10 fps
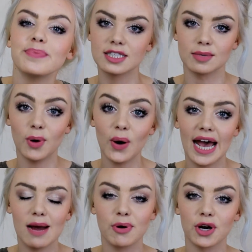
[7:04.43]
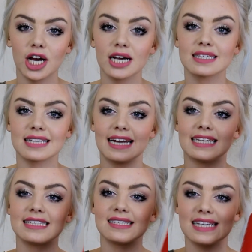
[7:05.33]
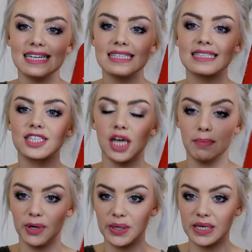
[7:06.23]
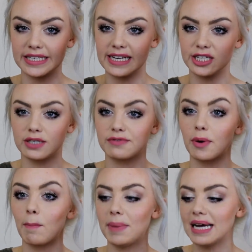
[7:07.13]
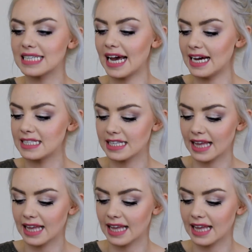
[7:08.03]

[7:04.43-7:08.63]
Some more hair products, and it's these shampoo and conditioner from Bedhead.